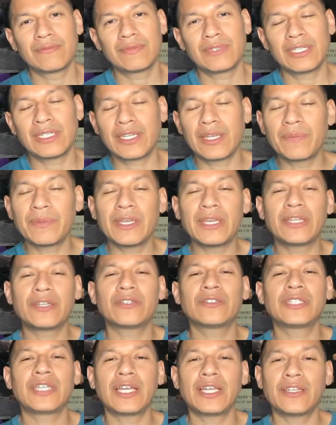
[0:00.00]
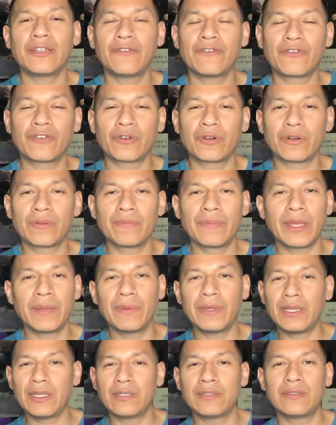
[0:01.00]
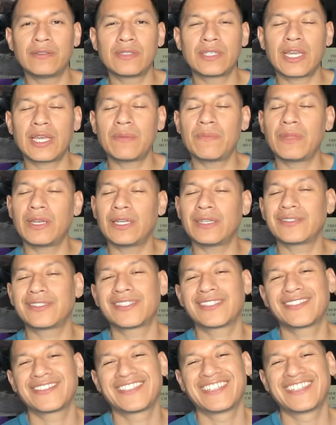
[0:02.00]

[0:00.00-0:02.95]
and let me entertain you for maybe 10 minutes.